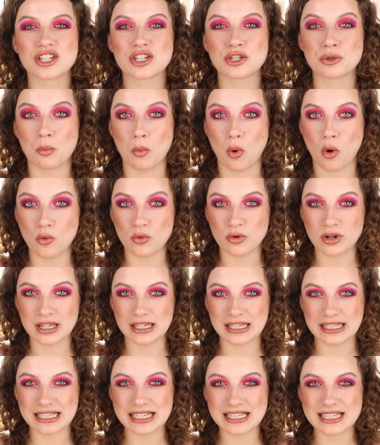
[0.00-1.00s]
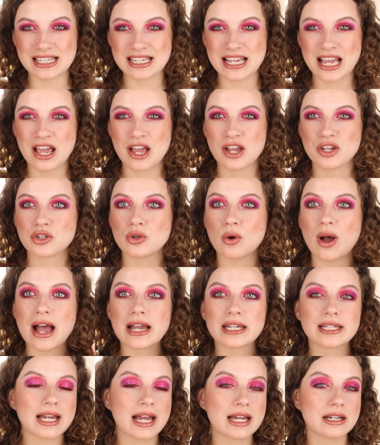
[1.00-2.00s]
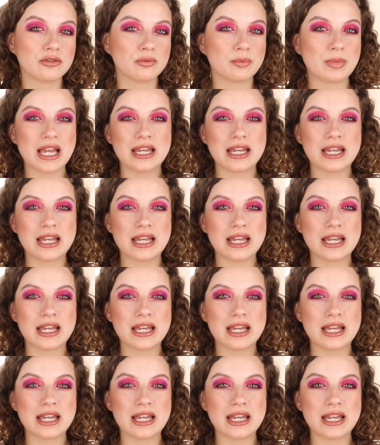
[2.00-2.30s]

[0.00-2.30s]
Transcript: smokiness so I kind of